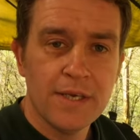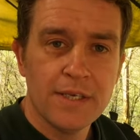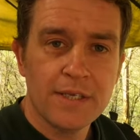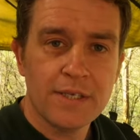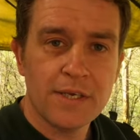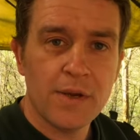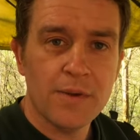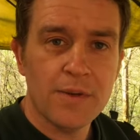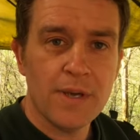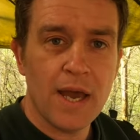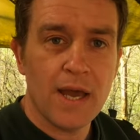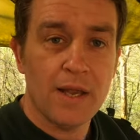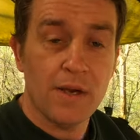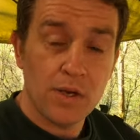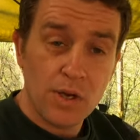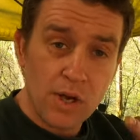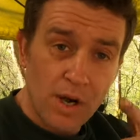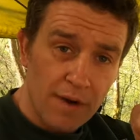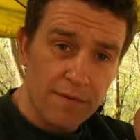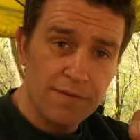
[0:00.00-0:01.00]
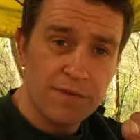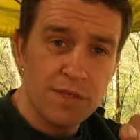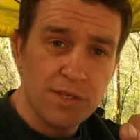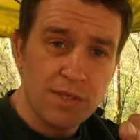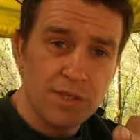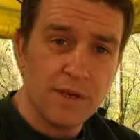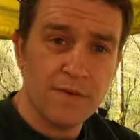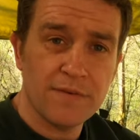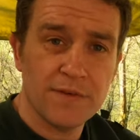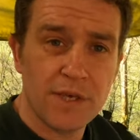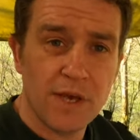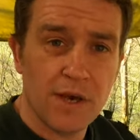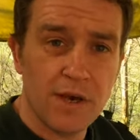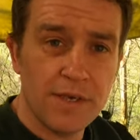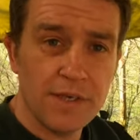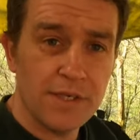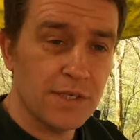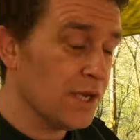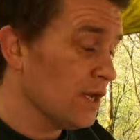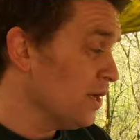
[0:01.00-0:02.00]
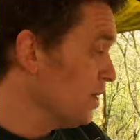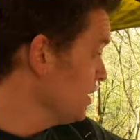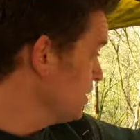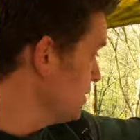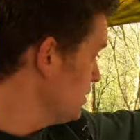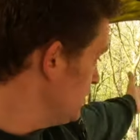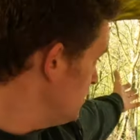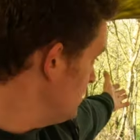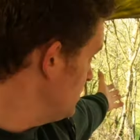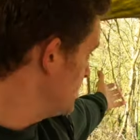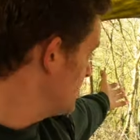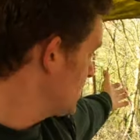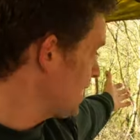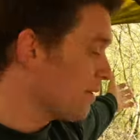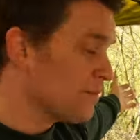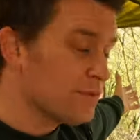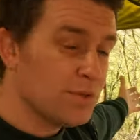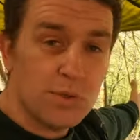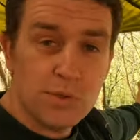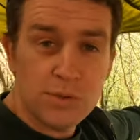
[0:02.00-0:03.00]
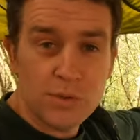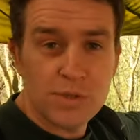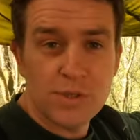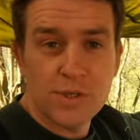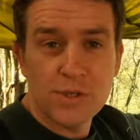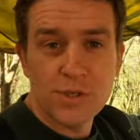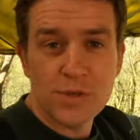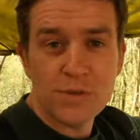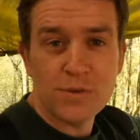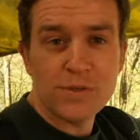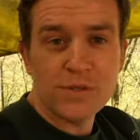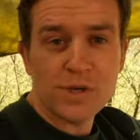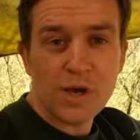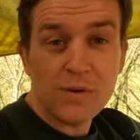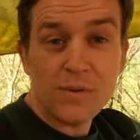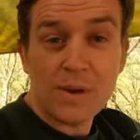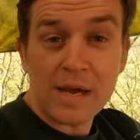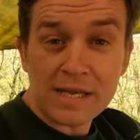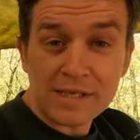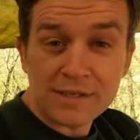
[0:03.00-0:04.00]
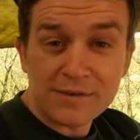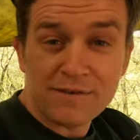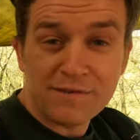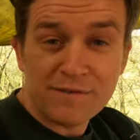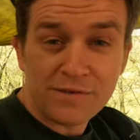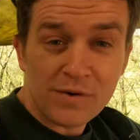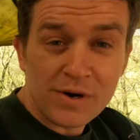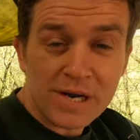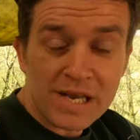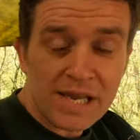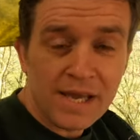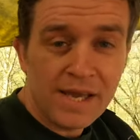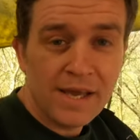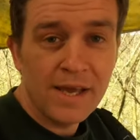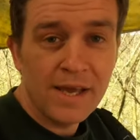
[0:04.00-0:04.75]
So yeah, look after yourselves, guys. use the outdoors to do so. It's free.